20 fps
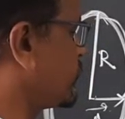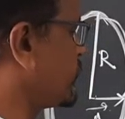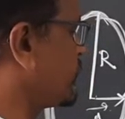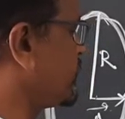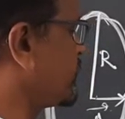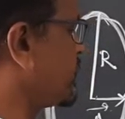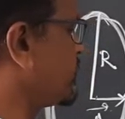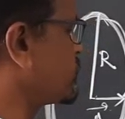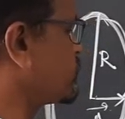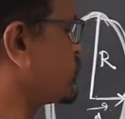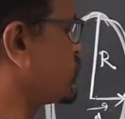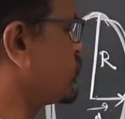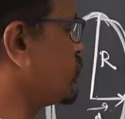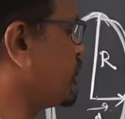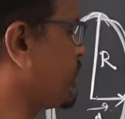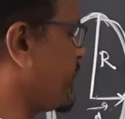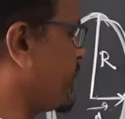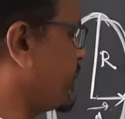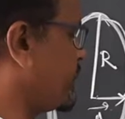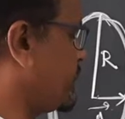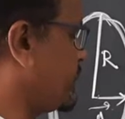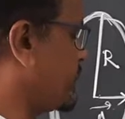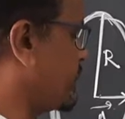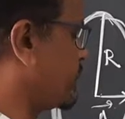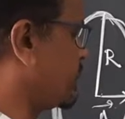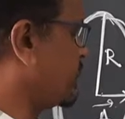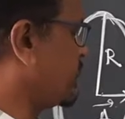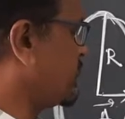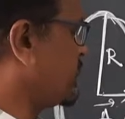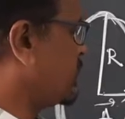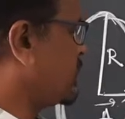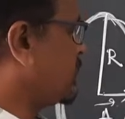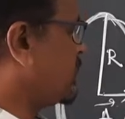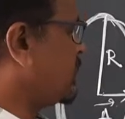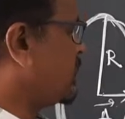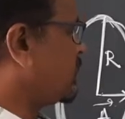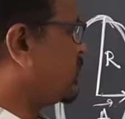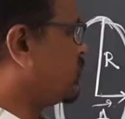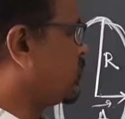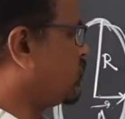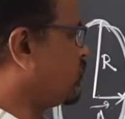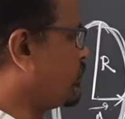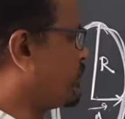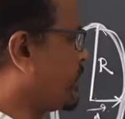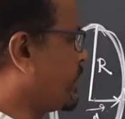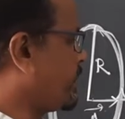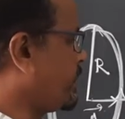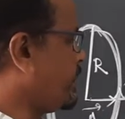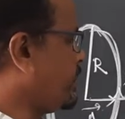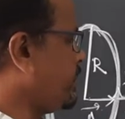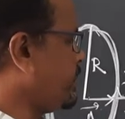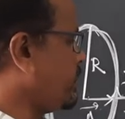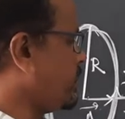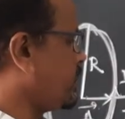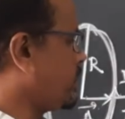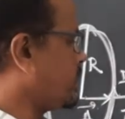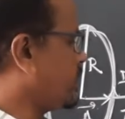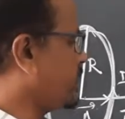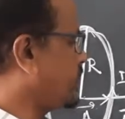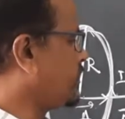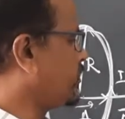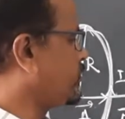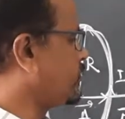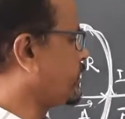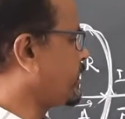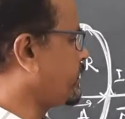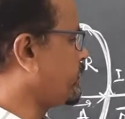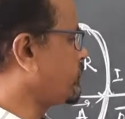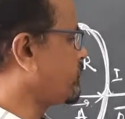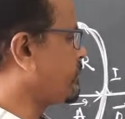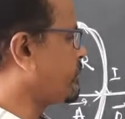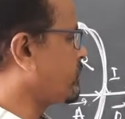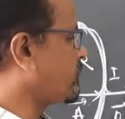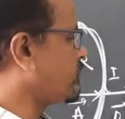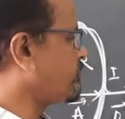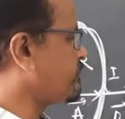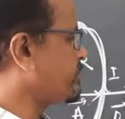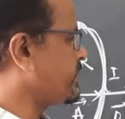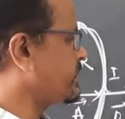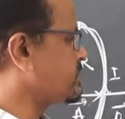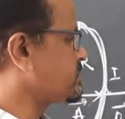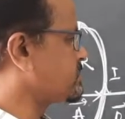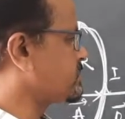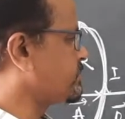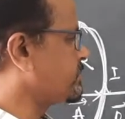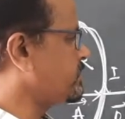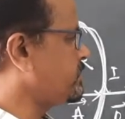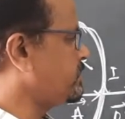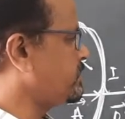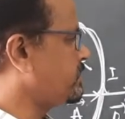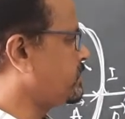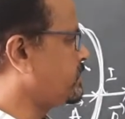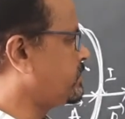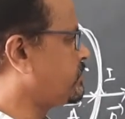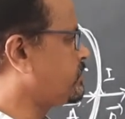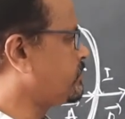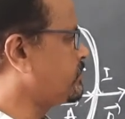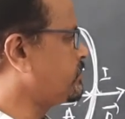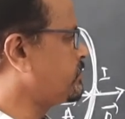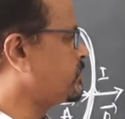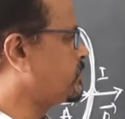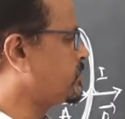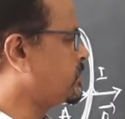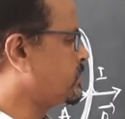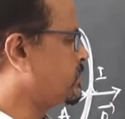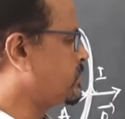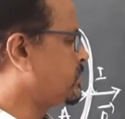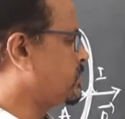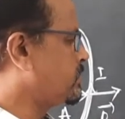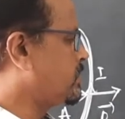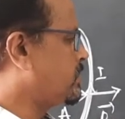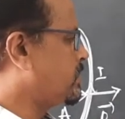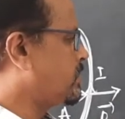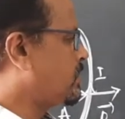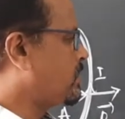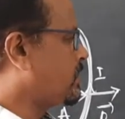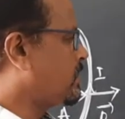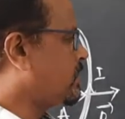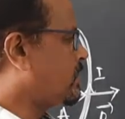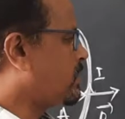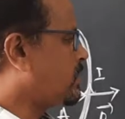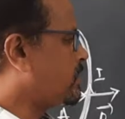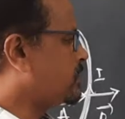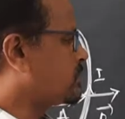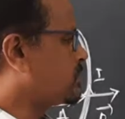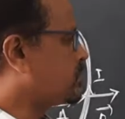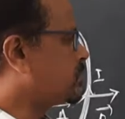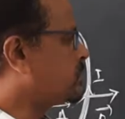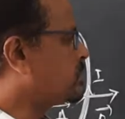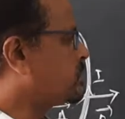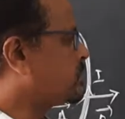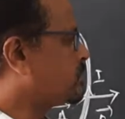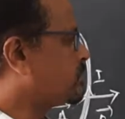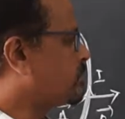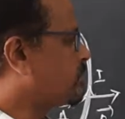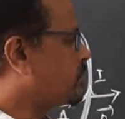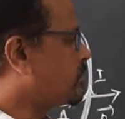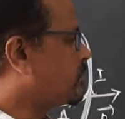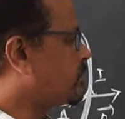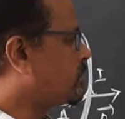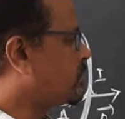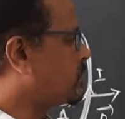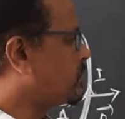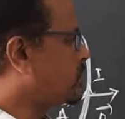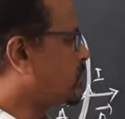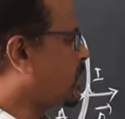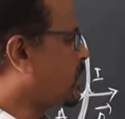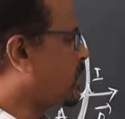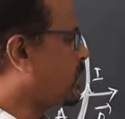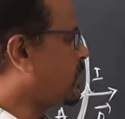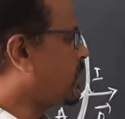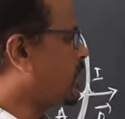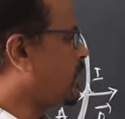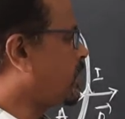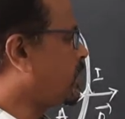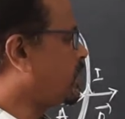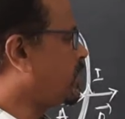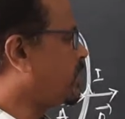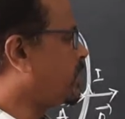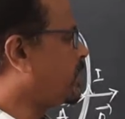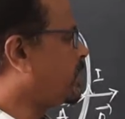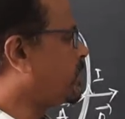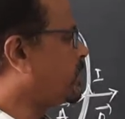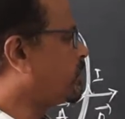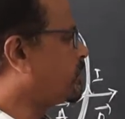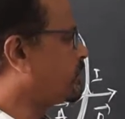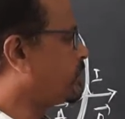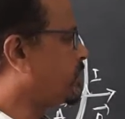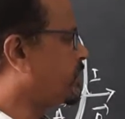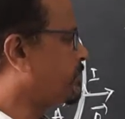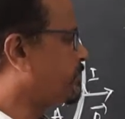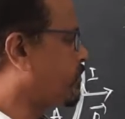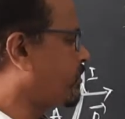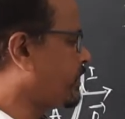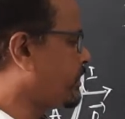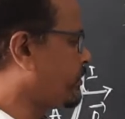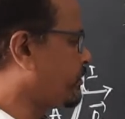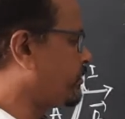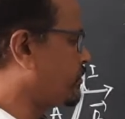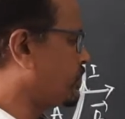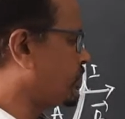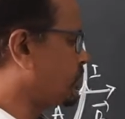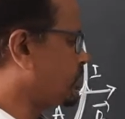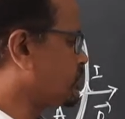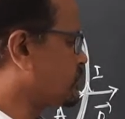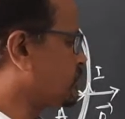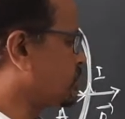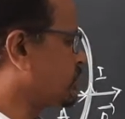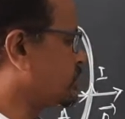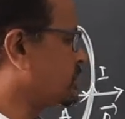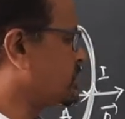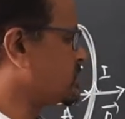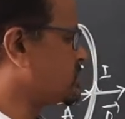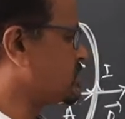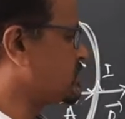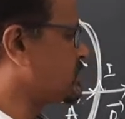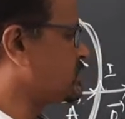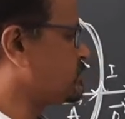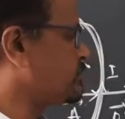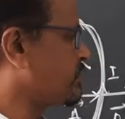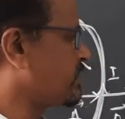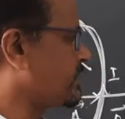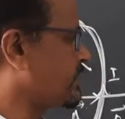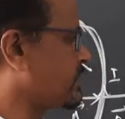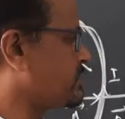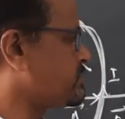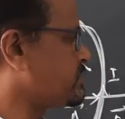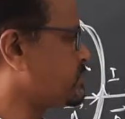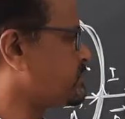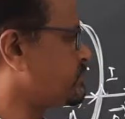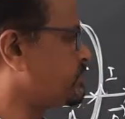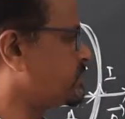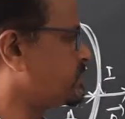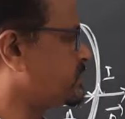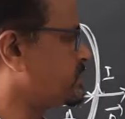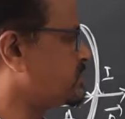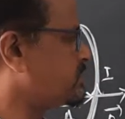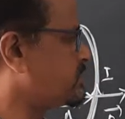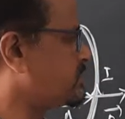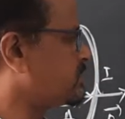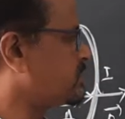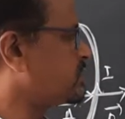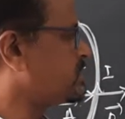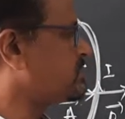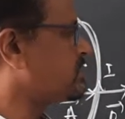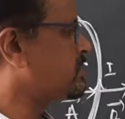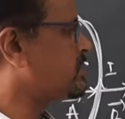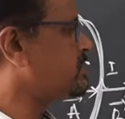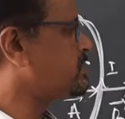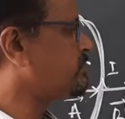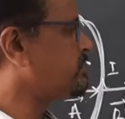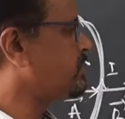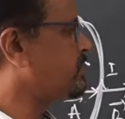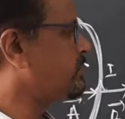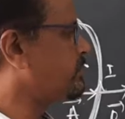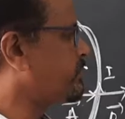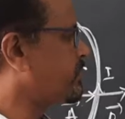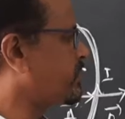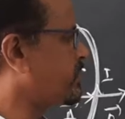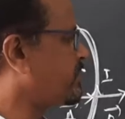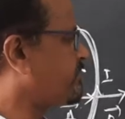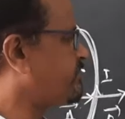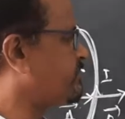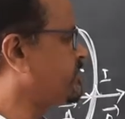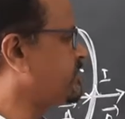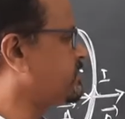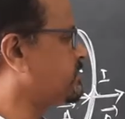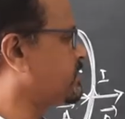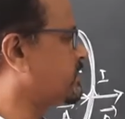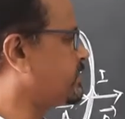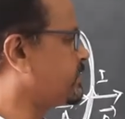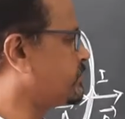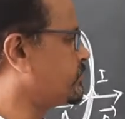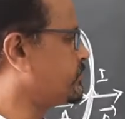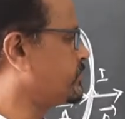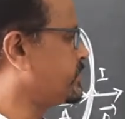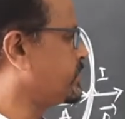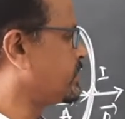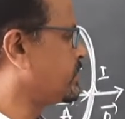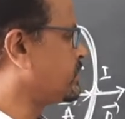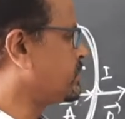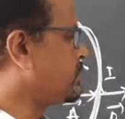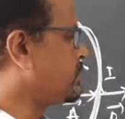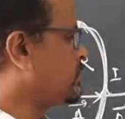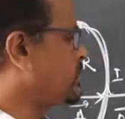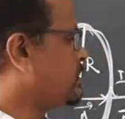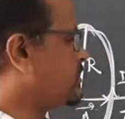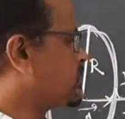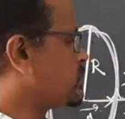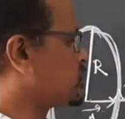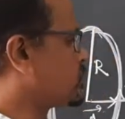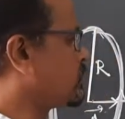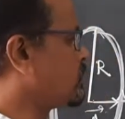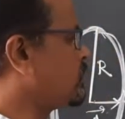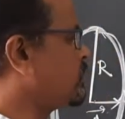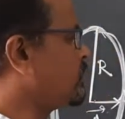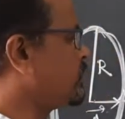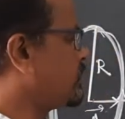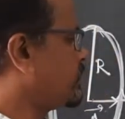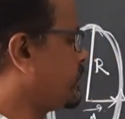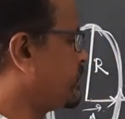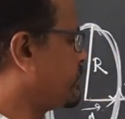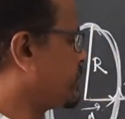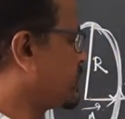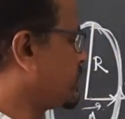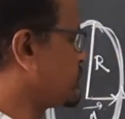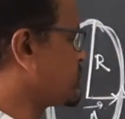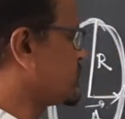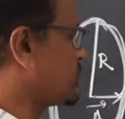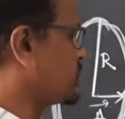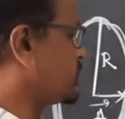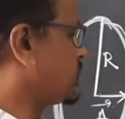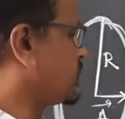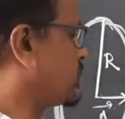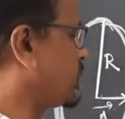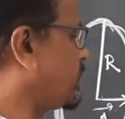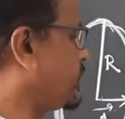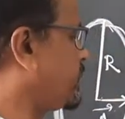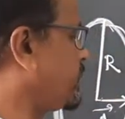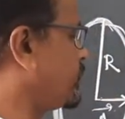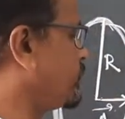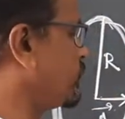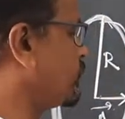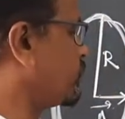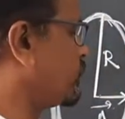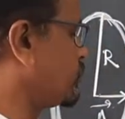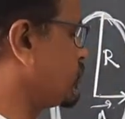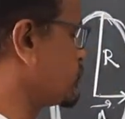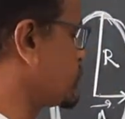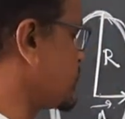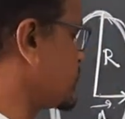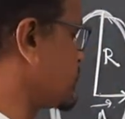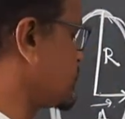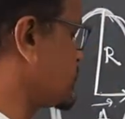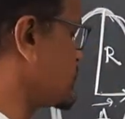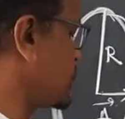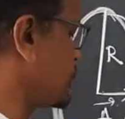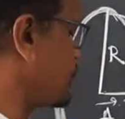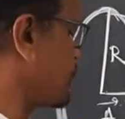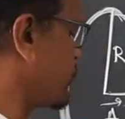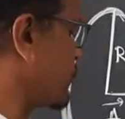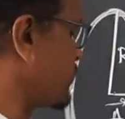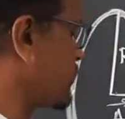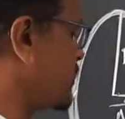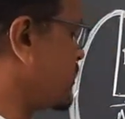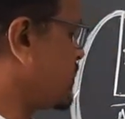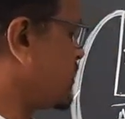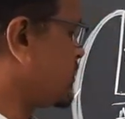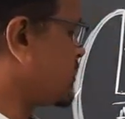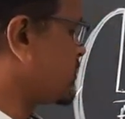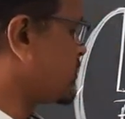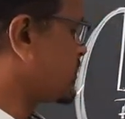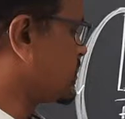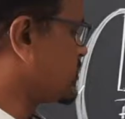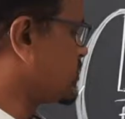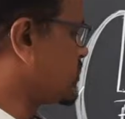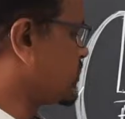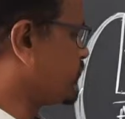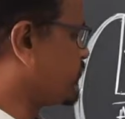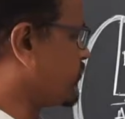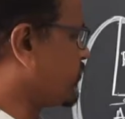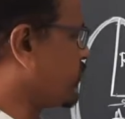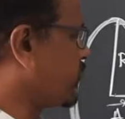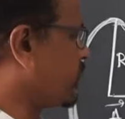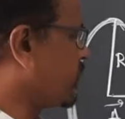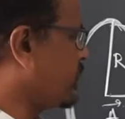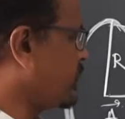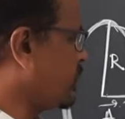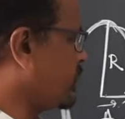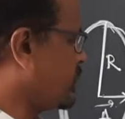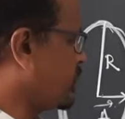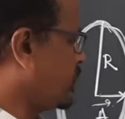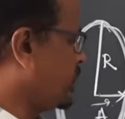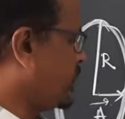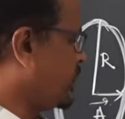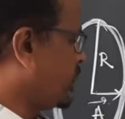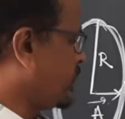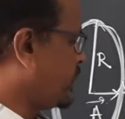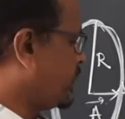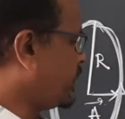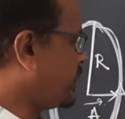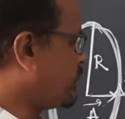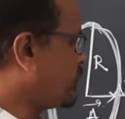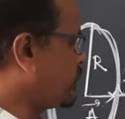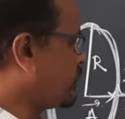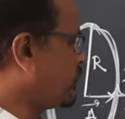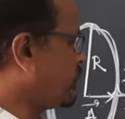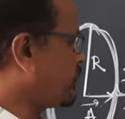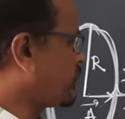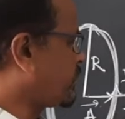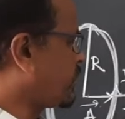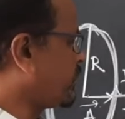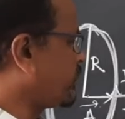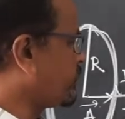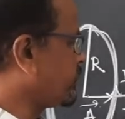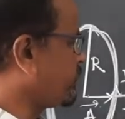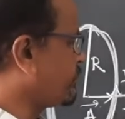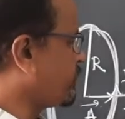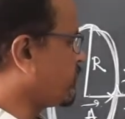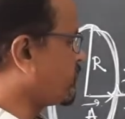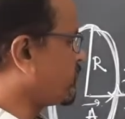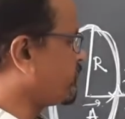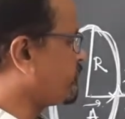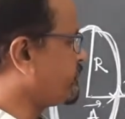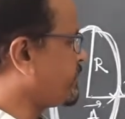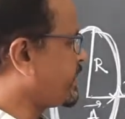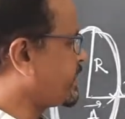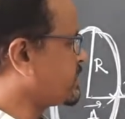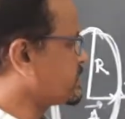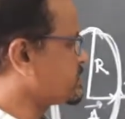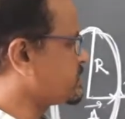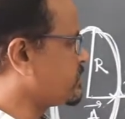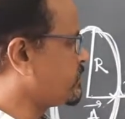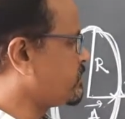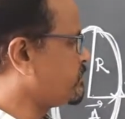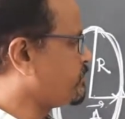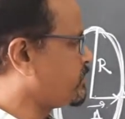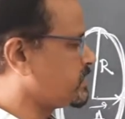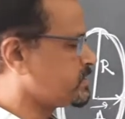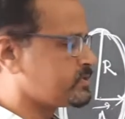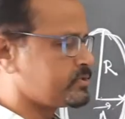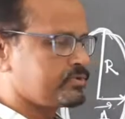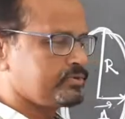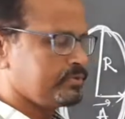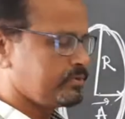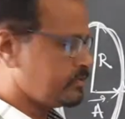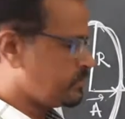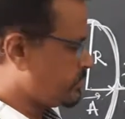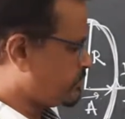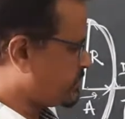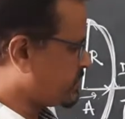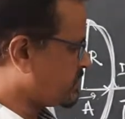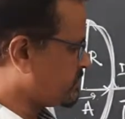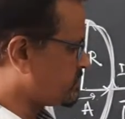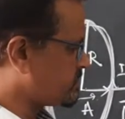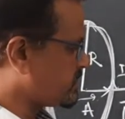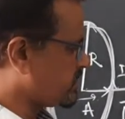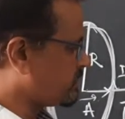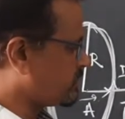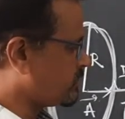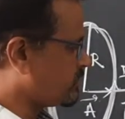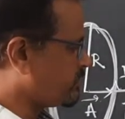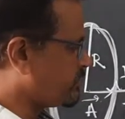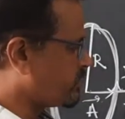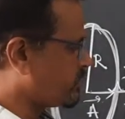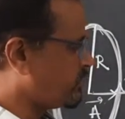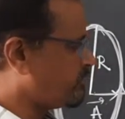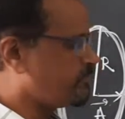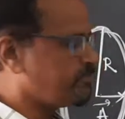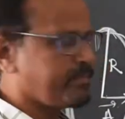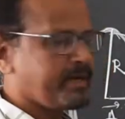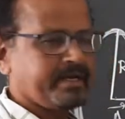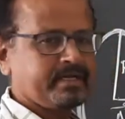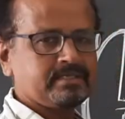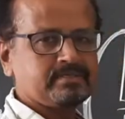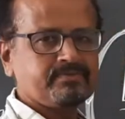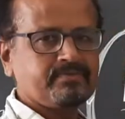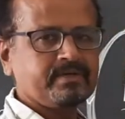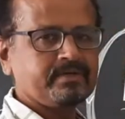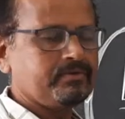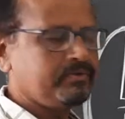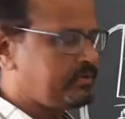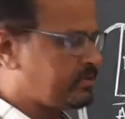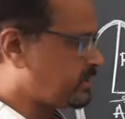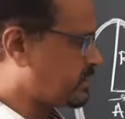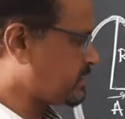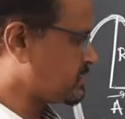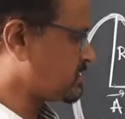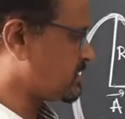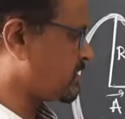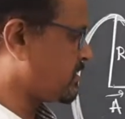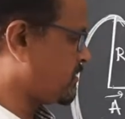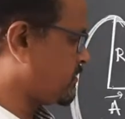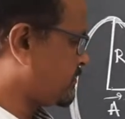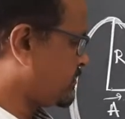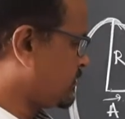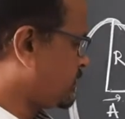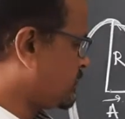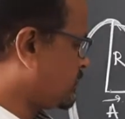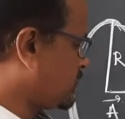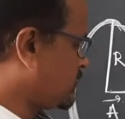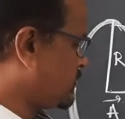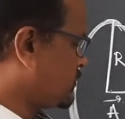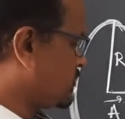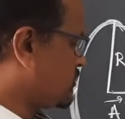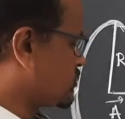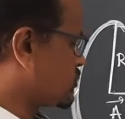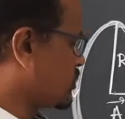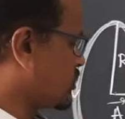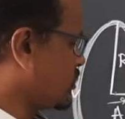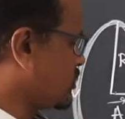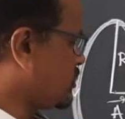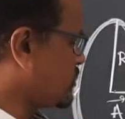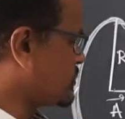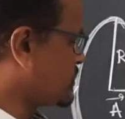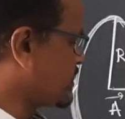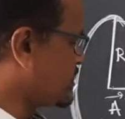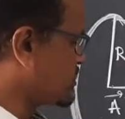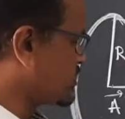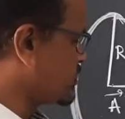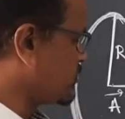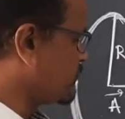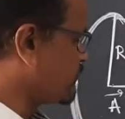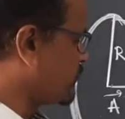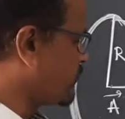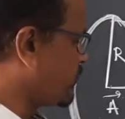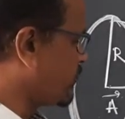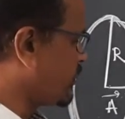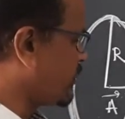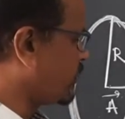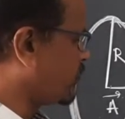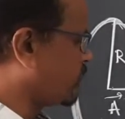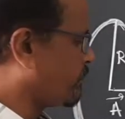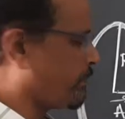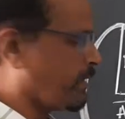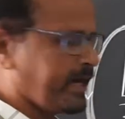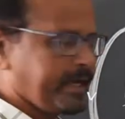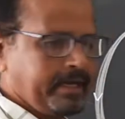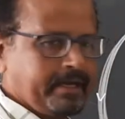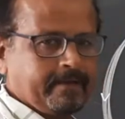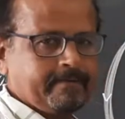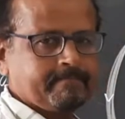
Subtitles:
it becomes 2 pi here. 2 pi into 10 to the power of minus 7 into 100 into 3.2. So, this decimal cancels with this decimal, you are left with 32 here. So, it becomes 32 2s are 64. 64 into 10 to the power of minus 7 plus 2, it becomes 10 to the power of minus 5 Tesla. So, 64 into pi,